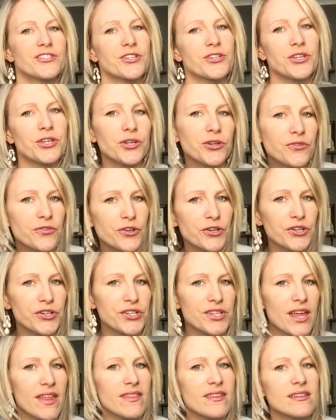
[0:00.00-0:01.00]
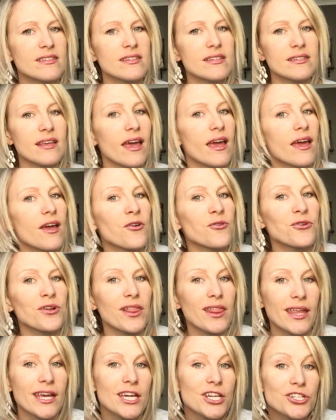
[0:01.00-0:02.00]
So you've heard that this is a
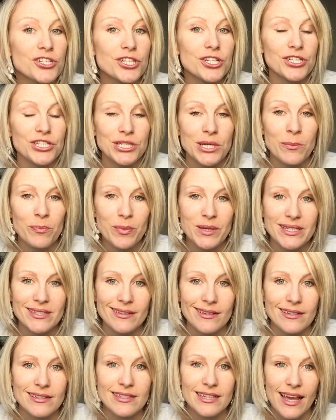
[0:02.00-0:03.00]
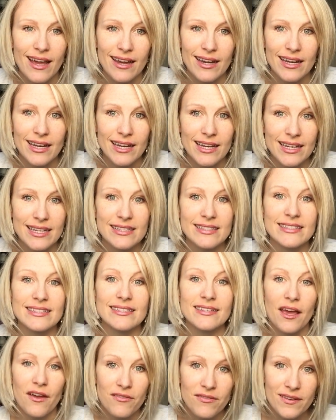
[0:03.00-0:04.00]
relationship business, and it is
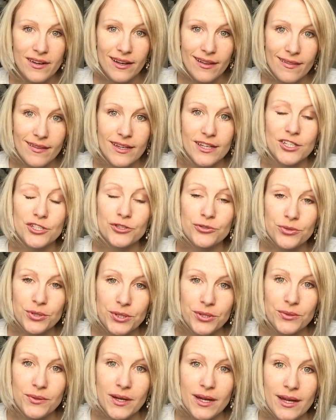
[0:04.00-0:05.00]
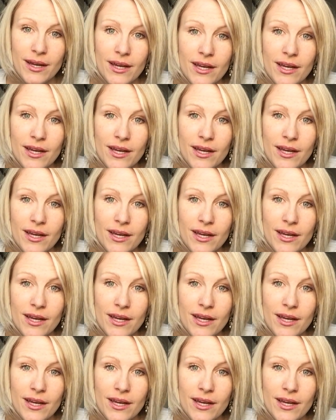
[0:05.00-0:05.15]
definitely true.